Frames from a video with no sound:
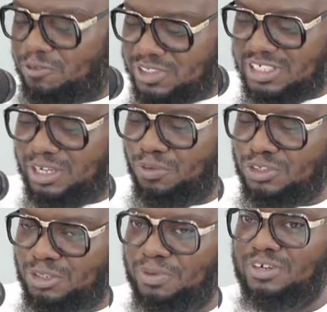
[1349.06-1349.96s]
befittingly
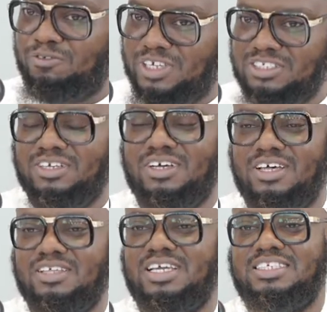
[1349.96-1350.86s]
walks upon the face of the
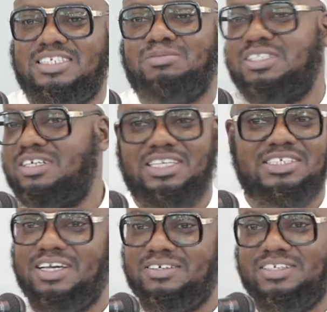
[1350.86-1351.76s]
earth except as a
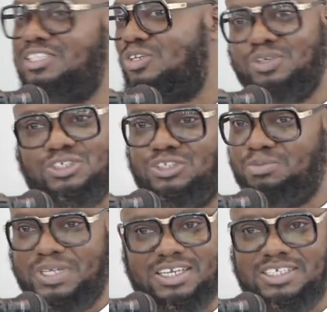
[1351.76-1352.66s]
leader. He's always
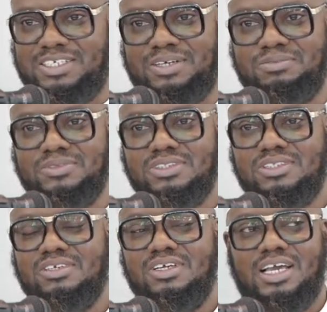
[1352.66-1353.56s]
going to be a leader.
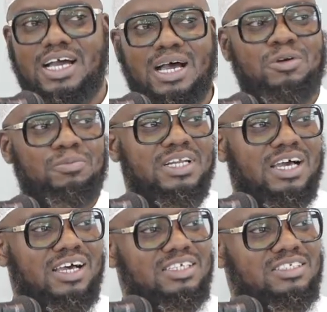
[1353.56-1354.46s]
Amr bin
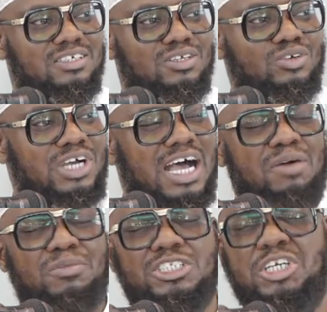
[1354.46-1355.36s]
As, look at
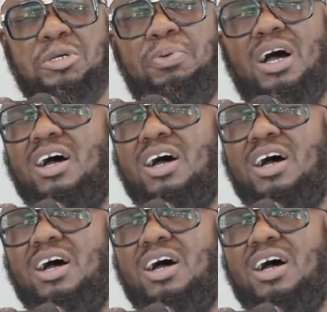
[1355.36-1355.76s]
how much he